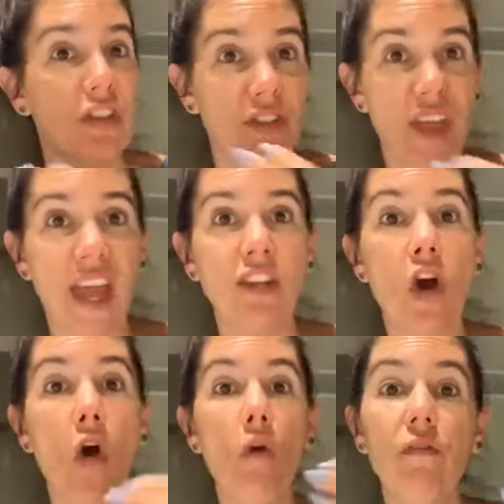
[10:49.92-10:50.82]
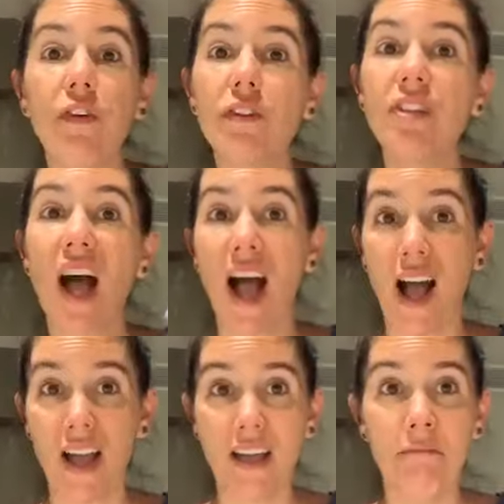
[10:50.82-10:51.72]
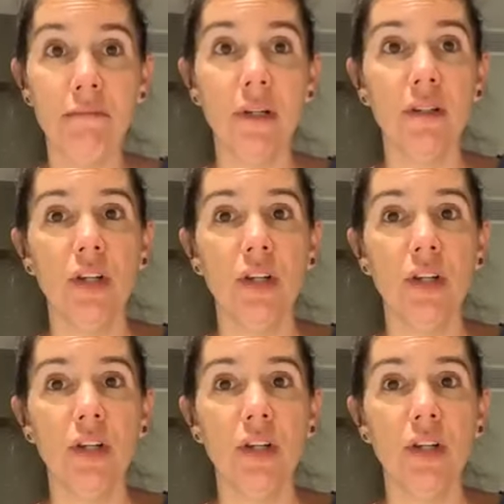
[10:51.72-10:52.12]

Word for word: then over time